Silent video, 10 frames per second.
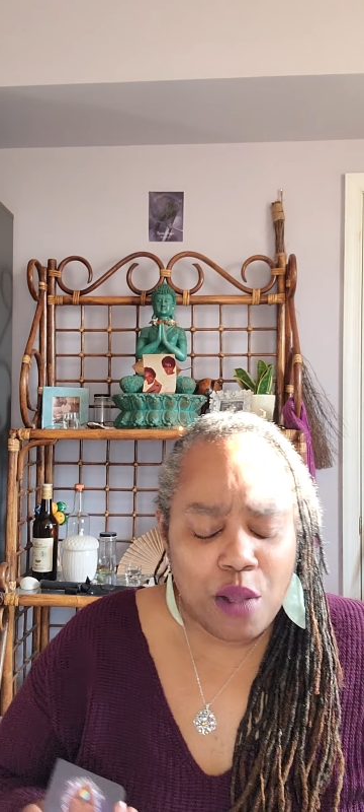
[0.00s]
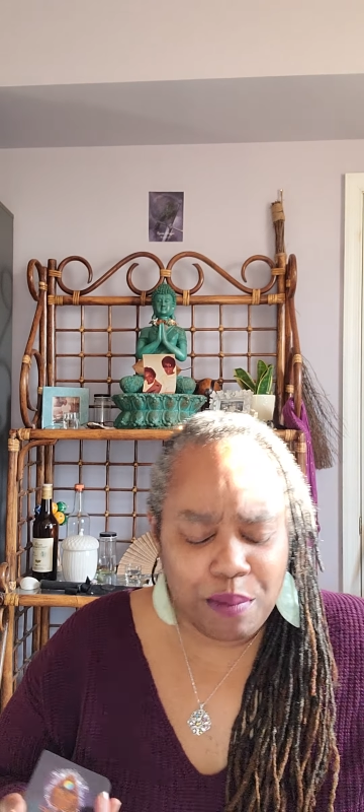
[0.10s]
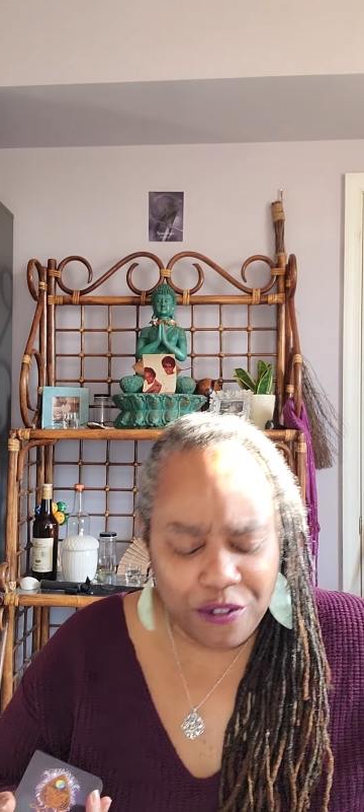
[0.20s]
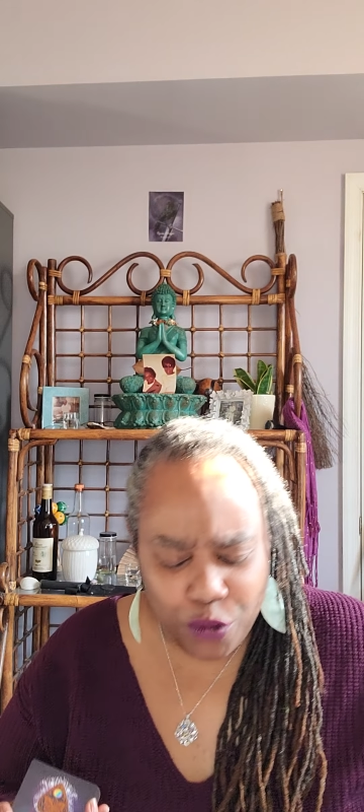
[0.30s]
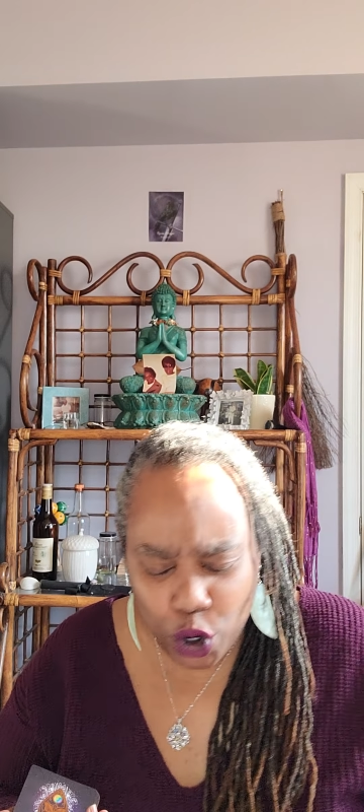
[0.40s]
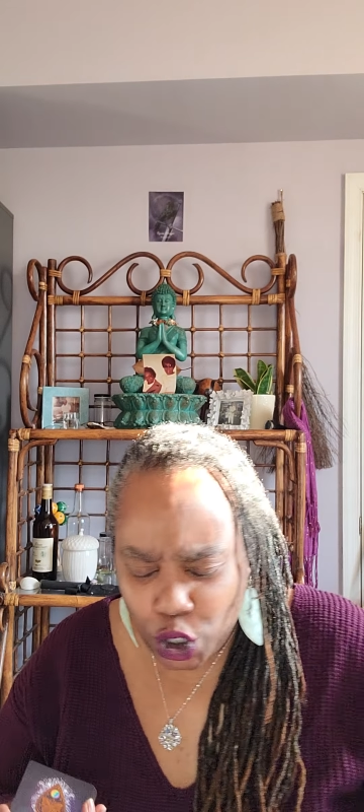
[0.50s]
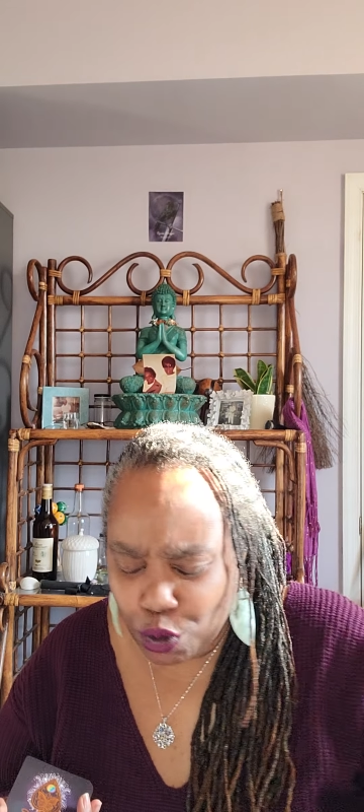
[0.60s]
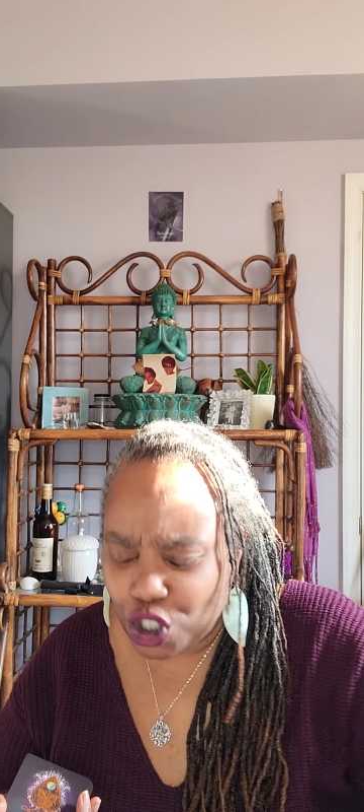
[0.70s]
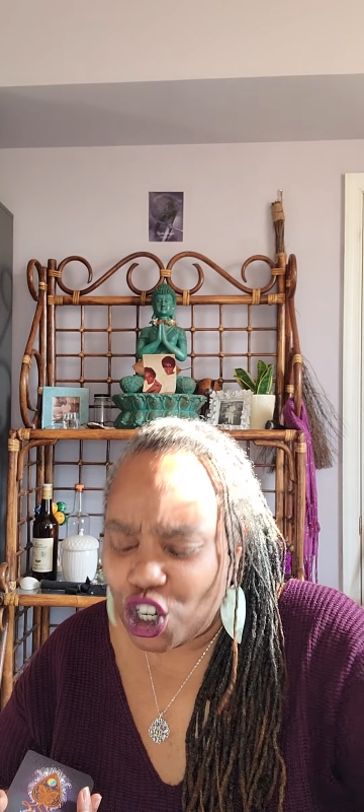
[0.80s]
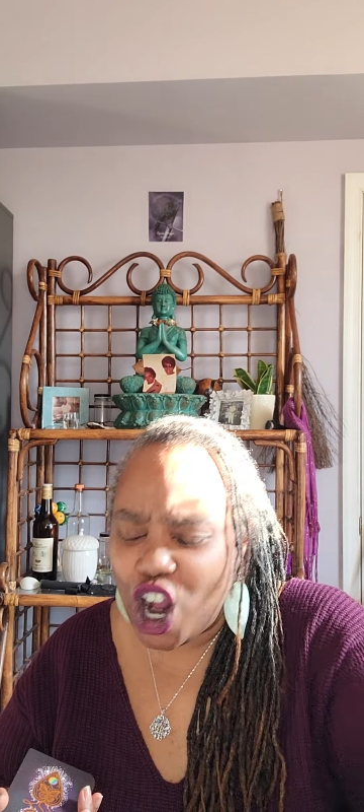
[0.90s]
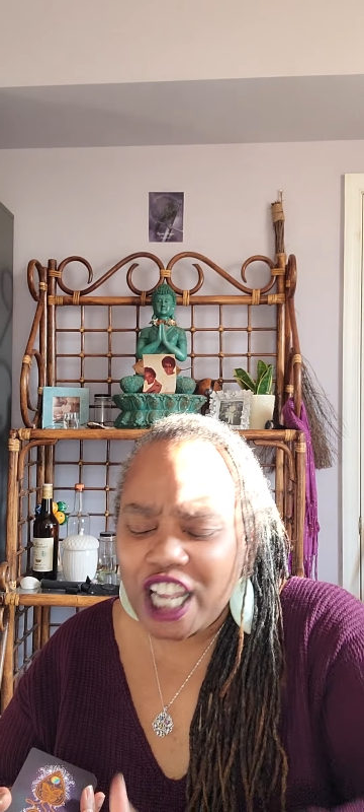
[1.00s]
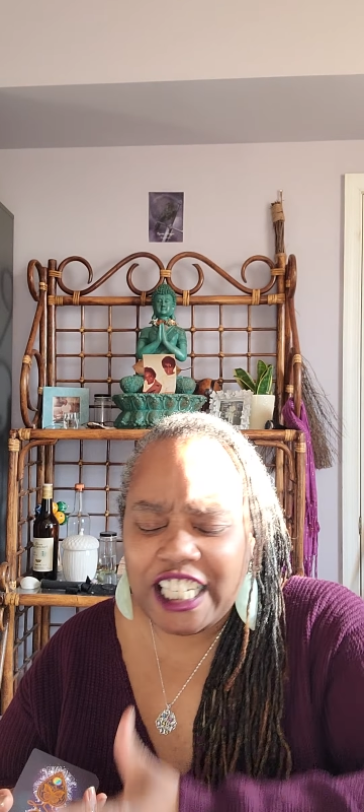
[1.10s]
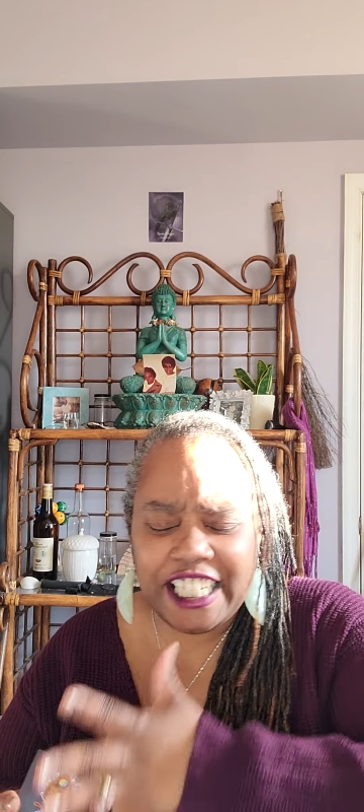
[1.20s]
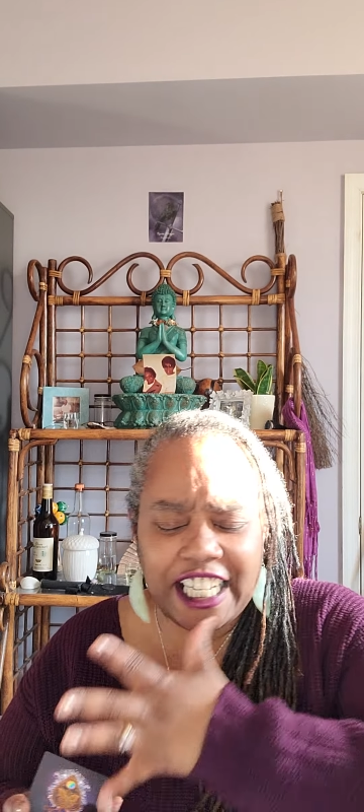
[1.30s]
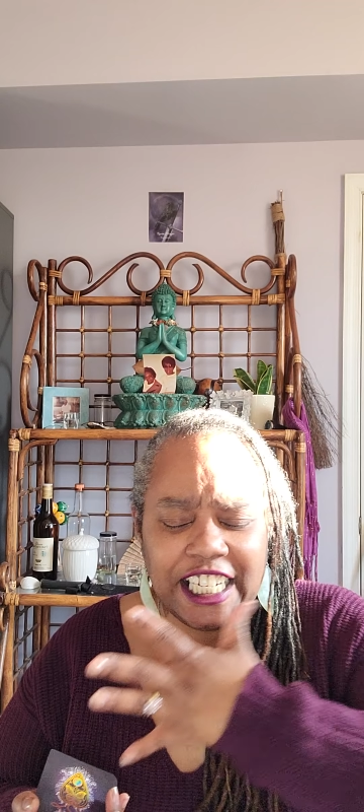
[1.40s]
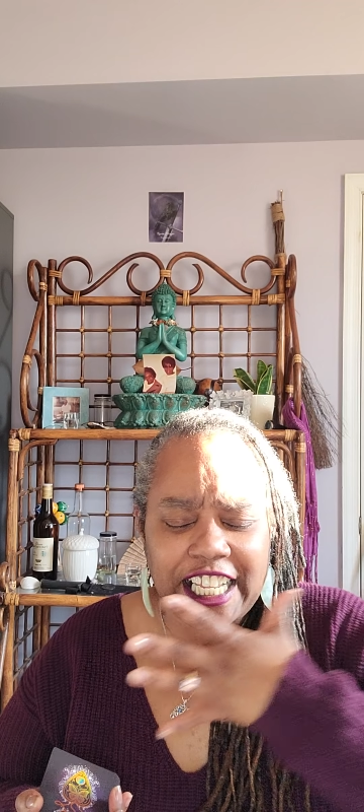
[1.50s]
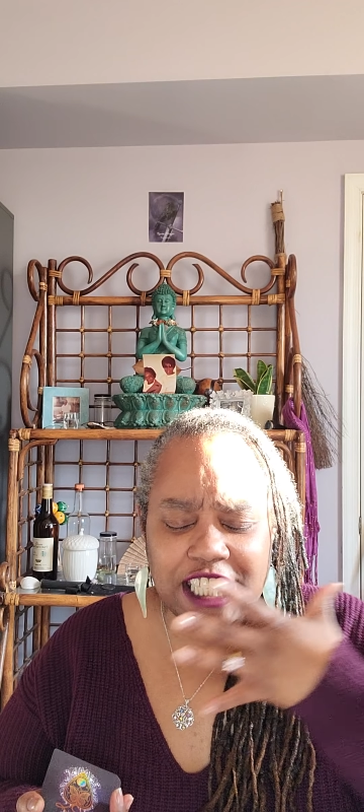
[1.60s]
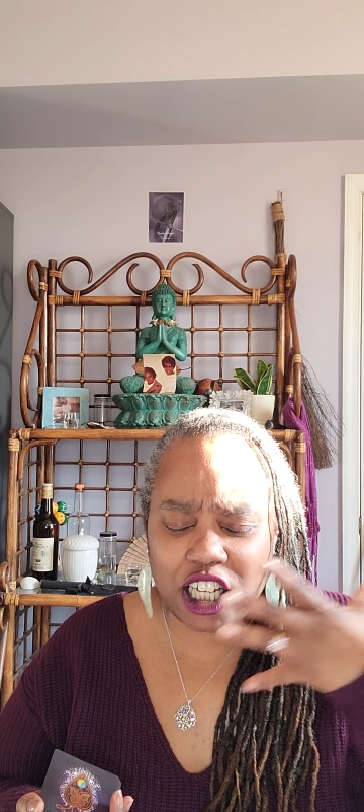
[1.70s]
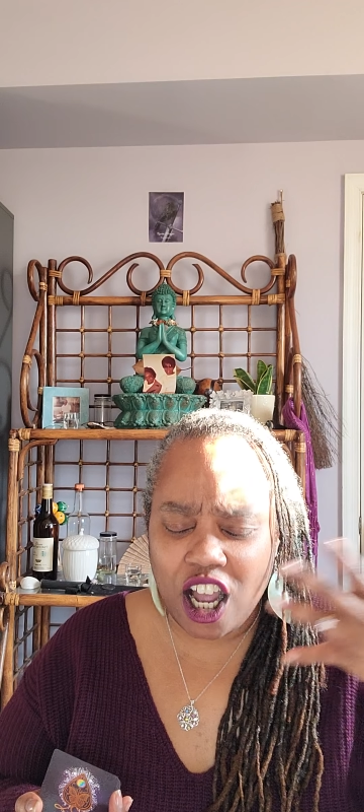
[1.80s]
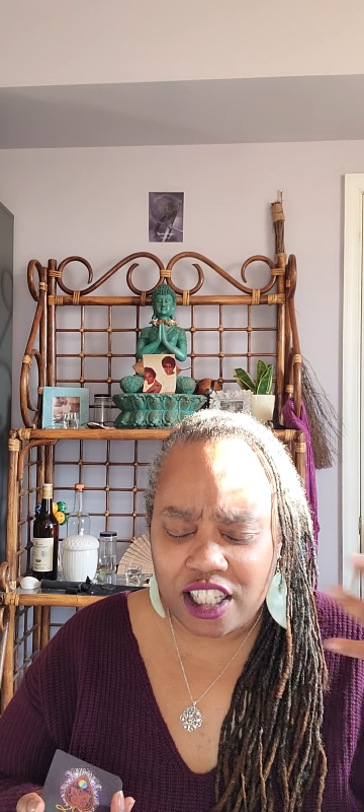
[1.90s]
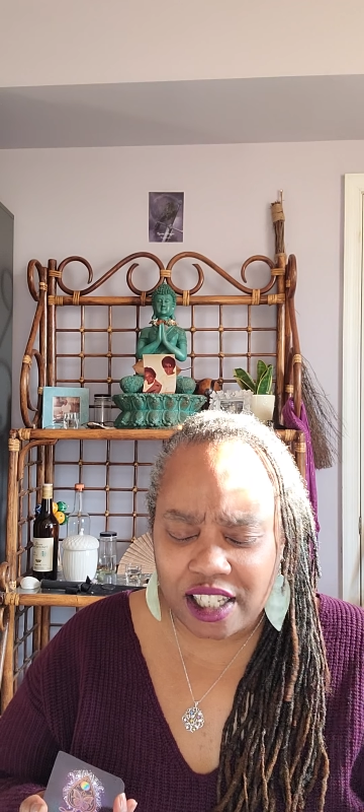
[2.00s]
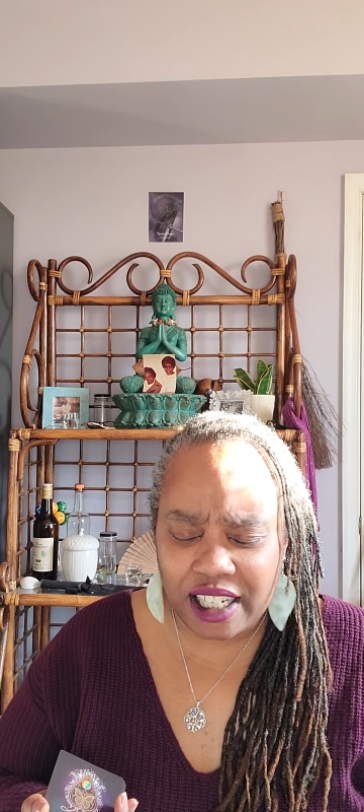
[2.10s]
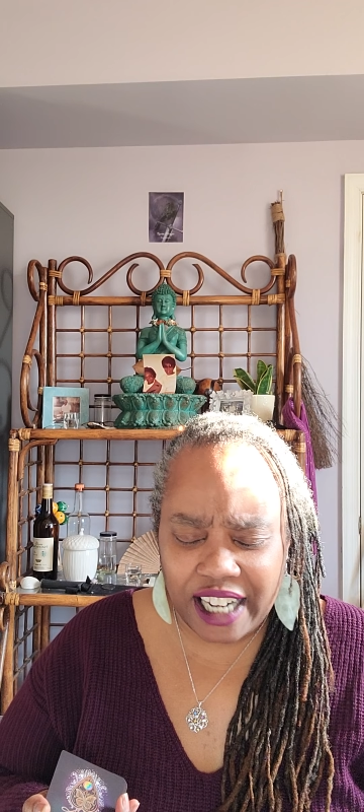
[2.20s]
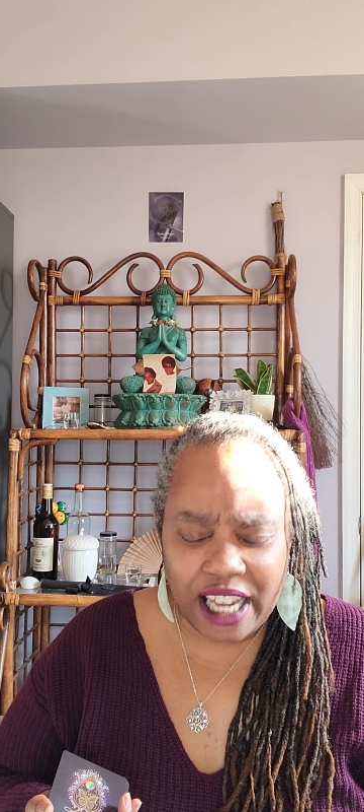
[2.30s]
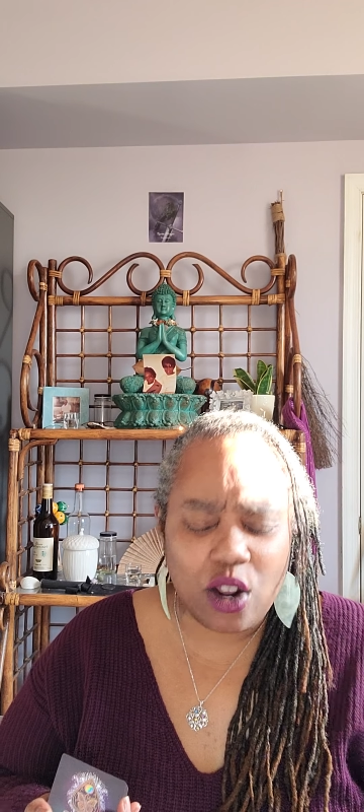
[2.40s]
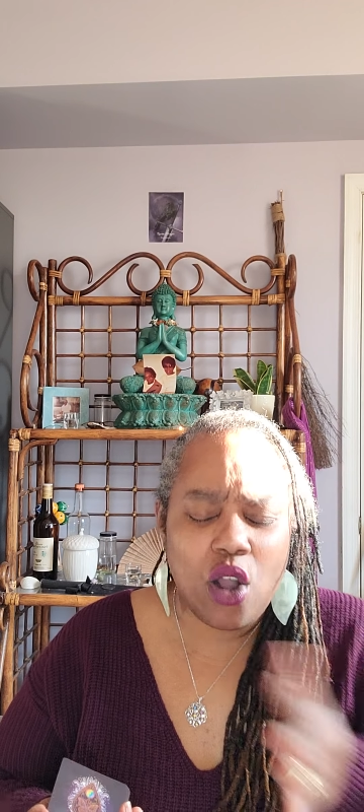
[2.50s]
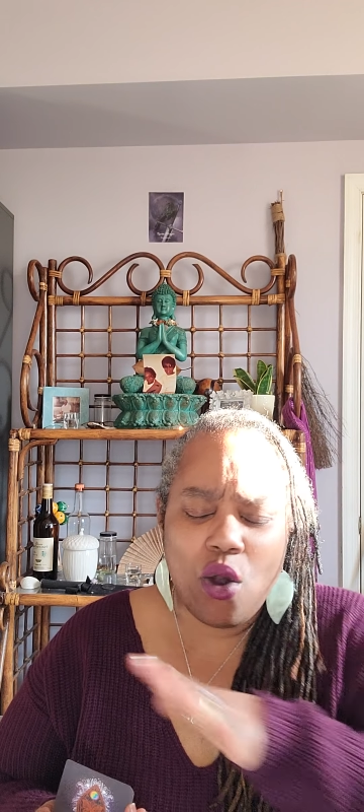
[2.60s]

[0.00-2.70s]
Before you start, cleaning, cleanse, and consecrate.